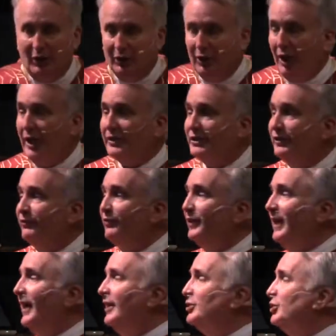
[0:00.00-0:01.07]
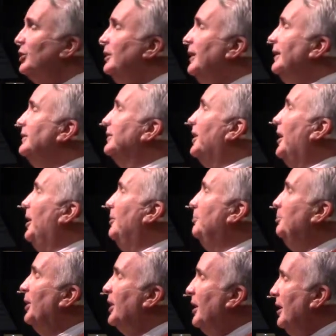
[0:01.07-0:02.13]
loss of financial
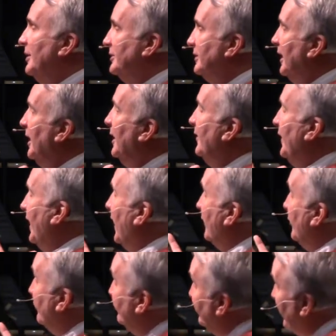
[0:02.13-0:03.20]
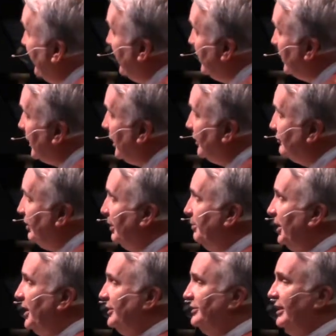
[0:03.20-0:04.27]
income because they had to flee the country
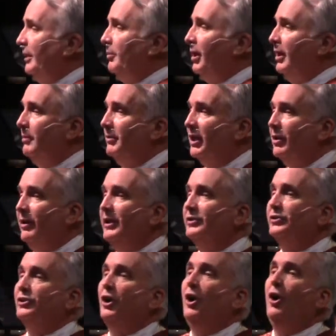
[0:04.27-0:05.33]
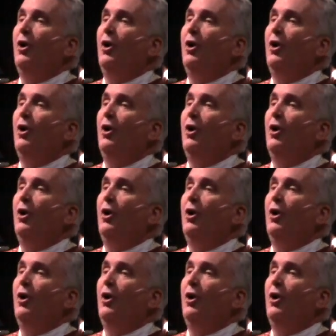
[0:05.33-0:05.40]
because they were immigrants